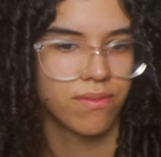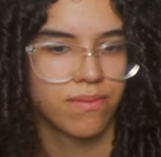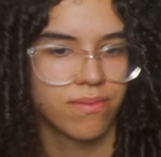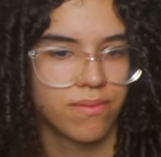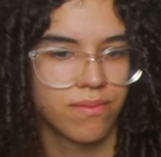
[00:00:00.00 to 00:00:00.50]

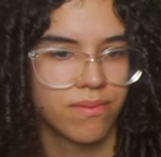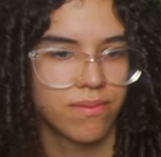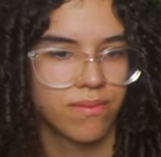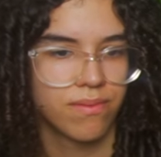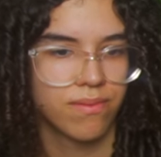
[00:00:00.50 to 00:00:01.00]

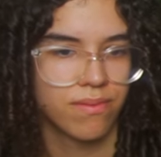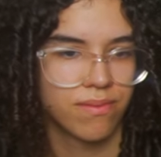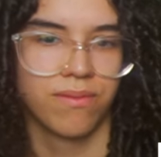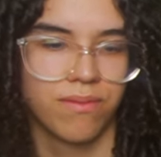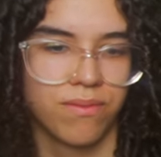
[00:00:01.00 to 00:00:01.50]

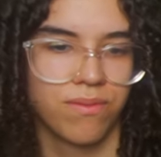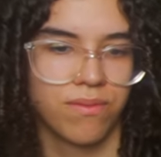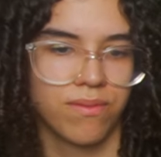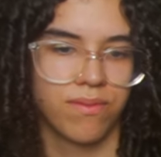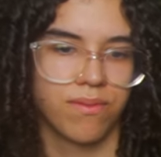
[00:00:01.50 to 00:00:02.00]

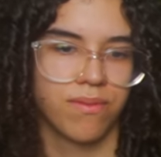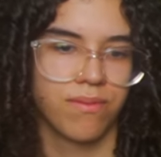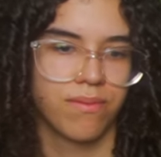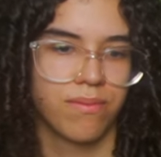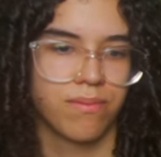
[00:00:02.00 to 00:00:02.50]

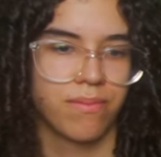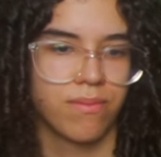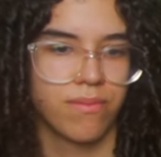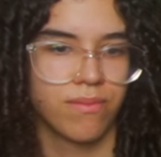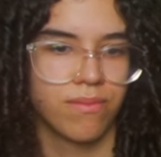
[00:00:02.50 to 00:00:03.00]

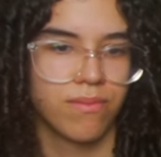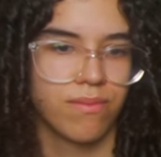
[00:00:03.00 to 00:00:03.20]
This person isn't speaking.